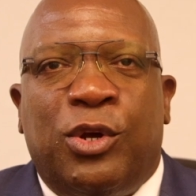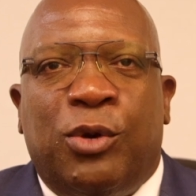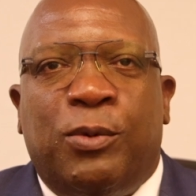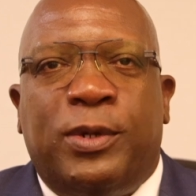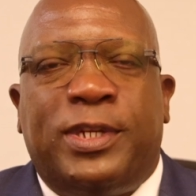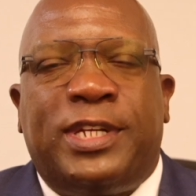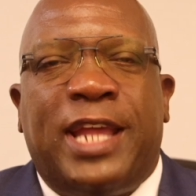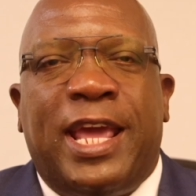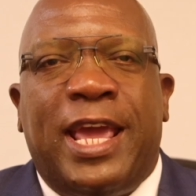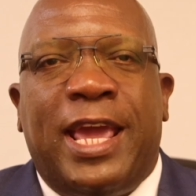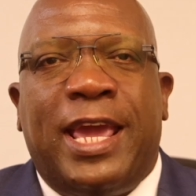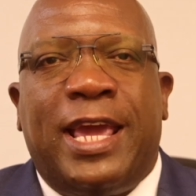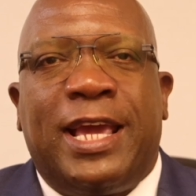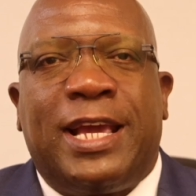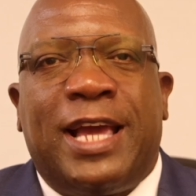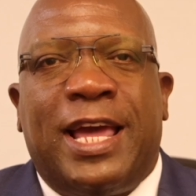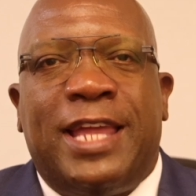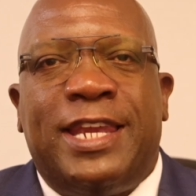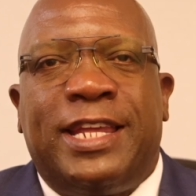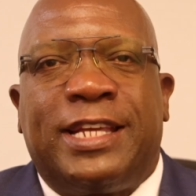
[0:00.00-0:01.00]
would
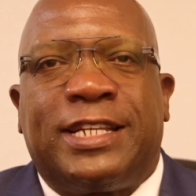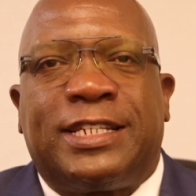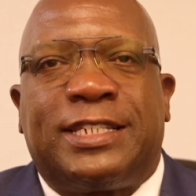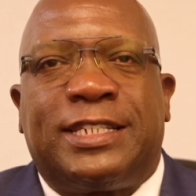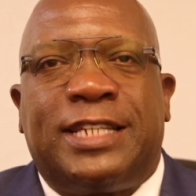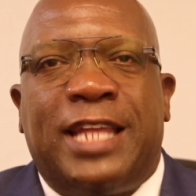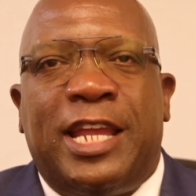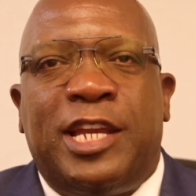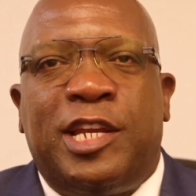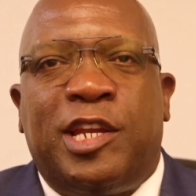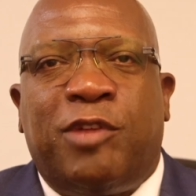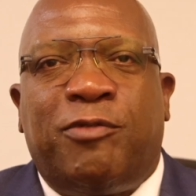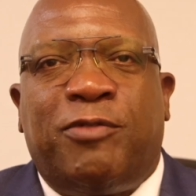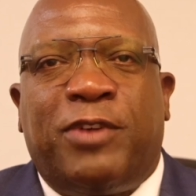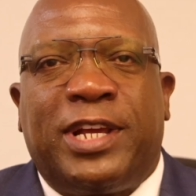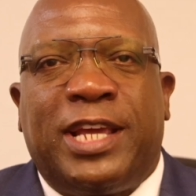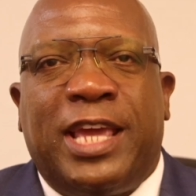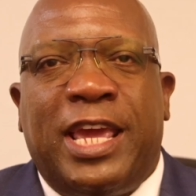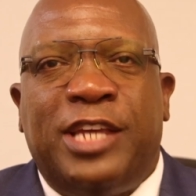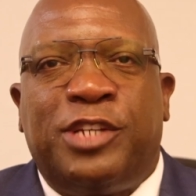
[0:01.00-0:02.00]
take an extended
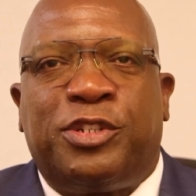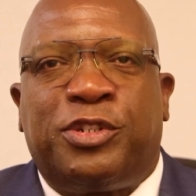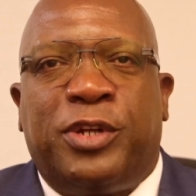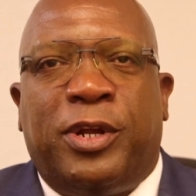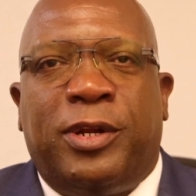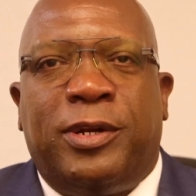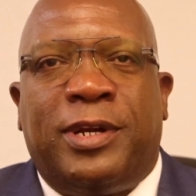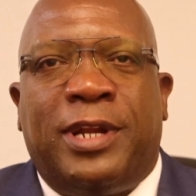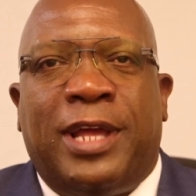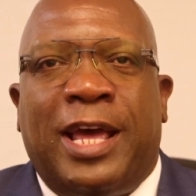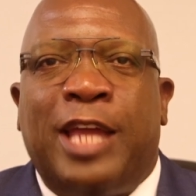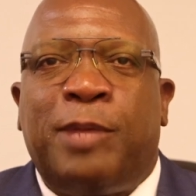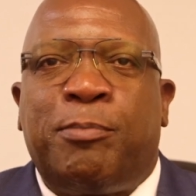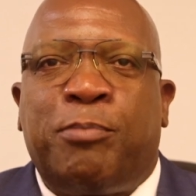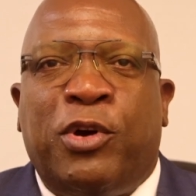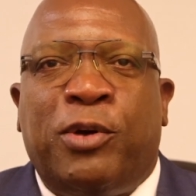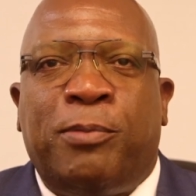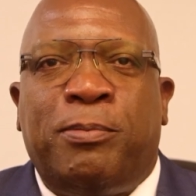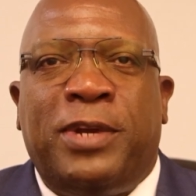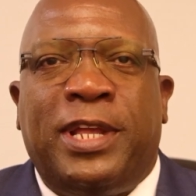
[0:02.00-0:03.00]
vacation at
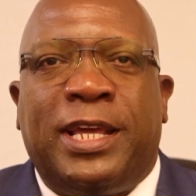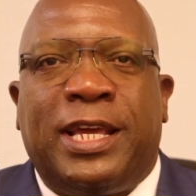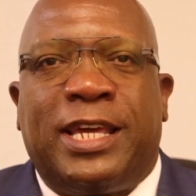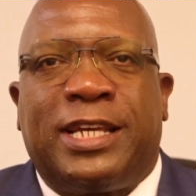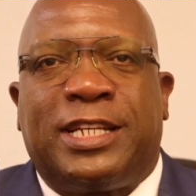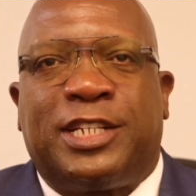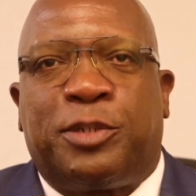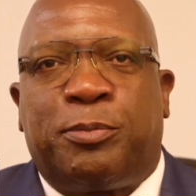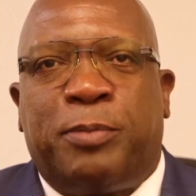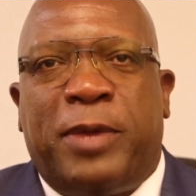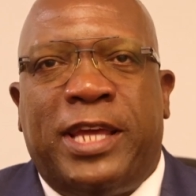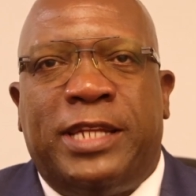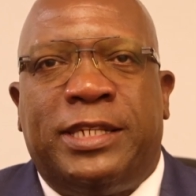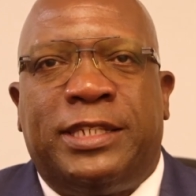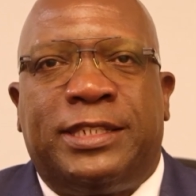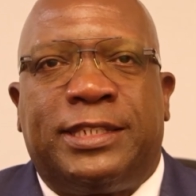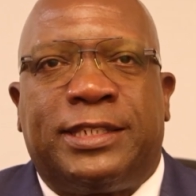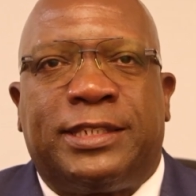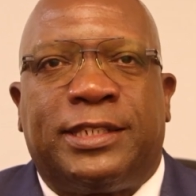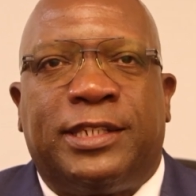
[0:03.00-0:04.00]
public
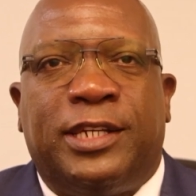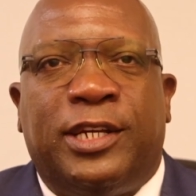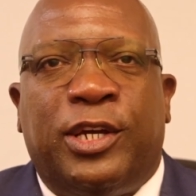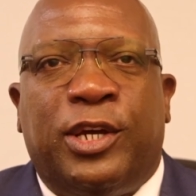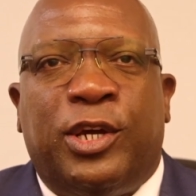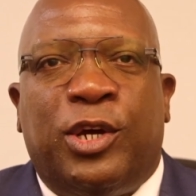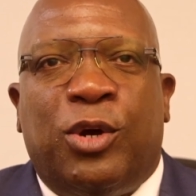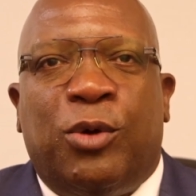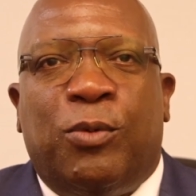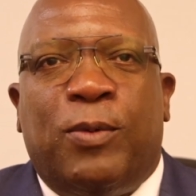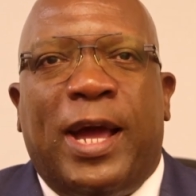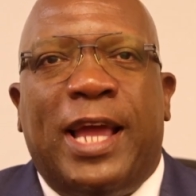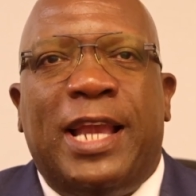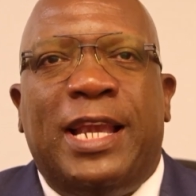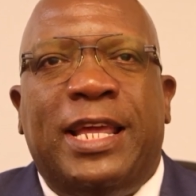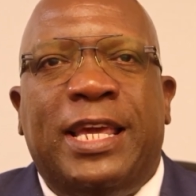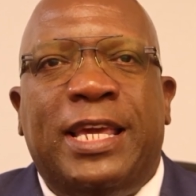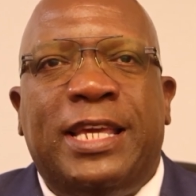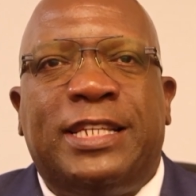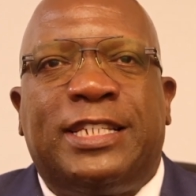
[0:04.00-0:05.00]
expense while
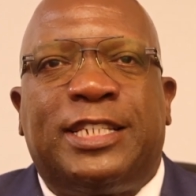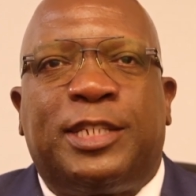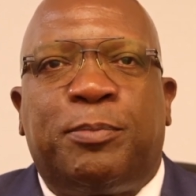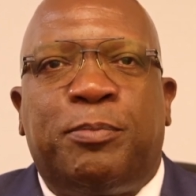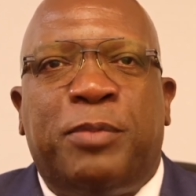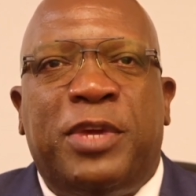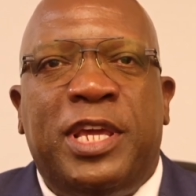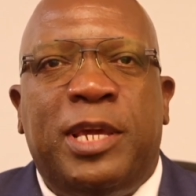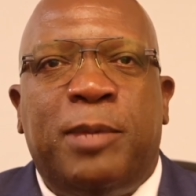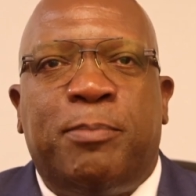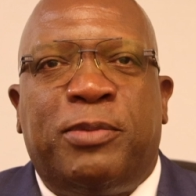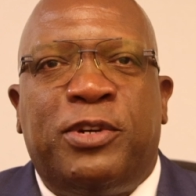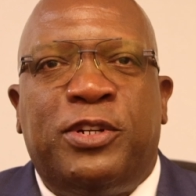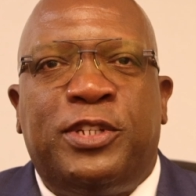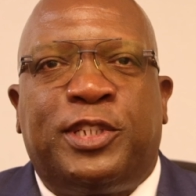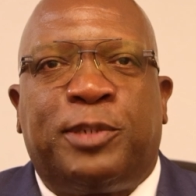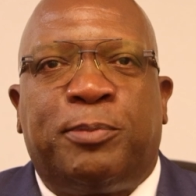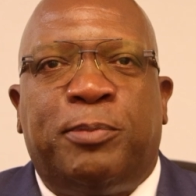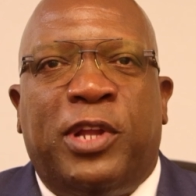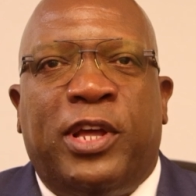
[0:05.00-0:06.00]
his
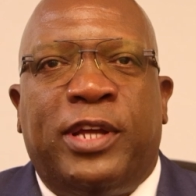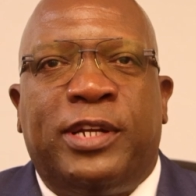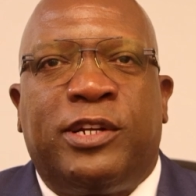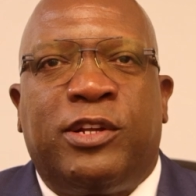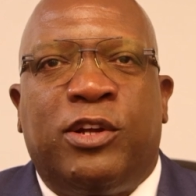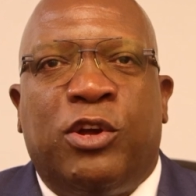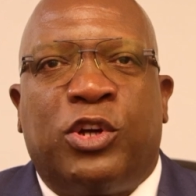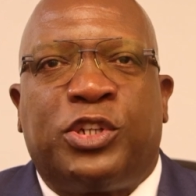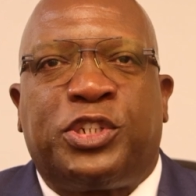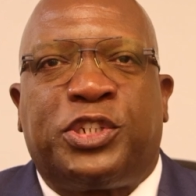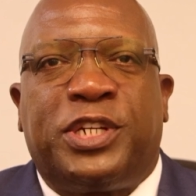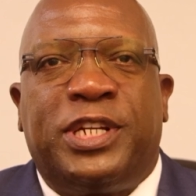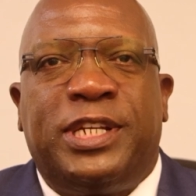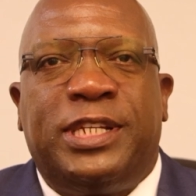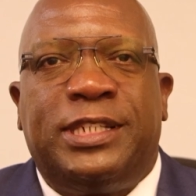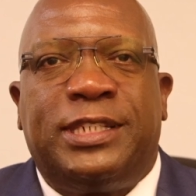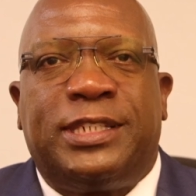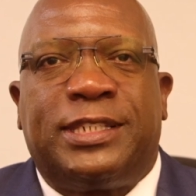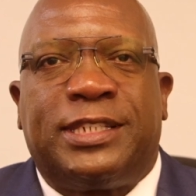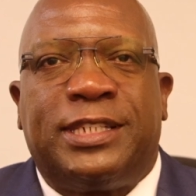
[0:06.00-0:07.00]
people's blood
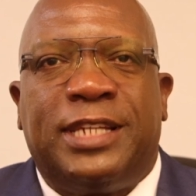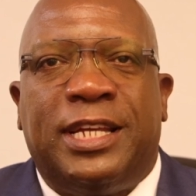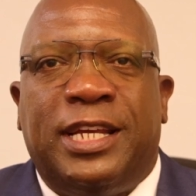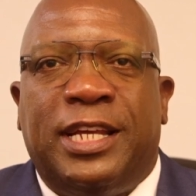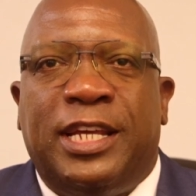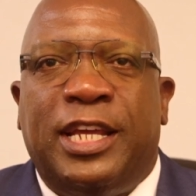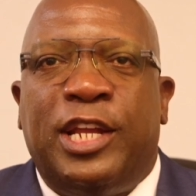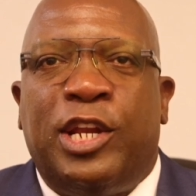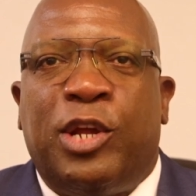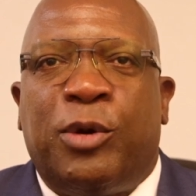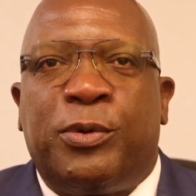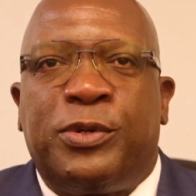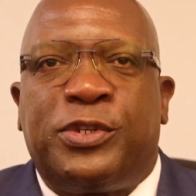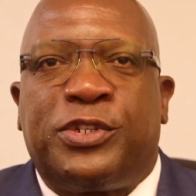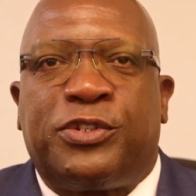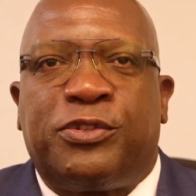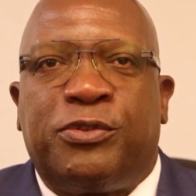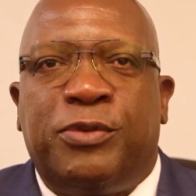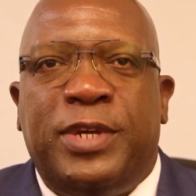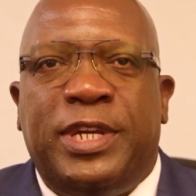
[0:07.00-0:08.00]
gushes in our
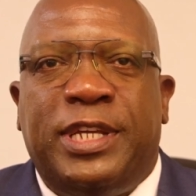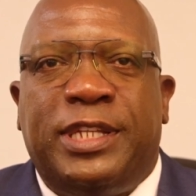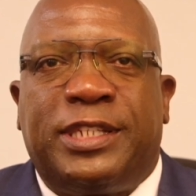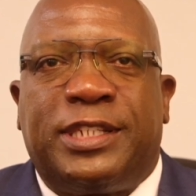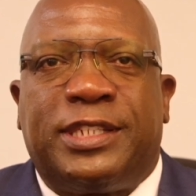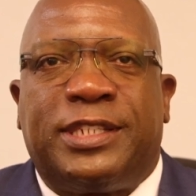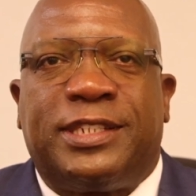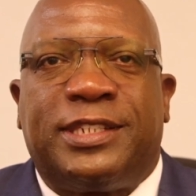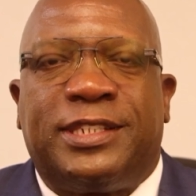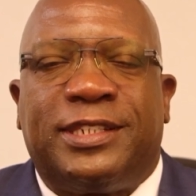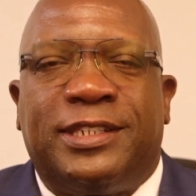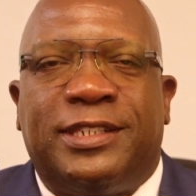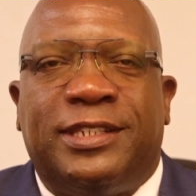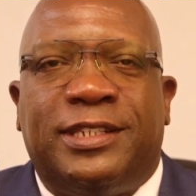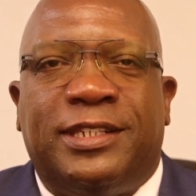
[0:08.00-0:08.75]
streets.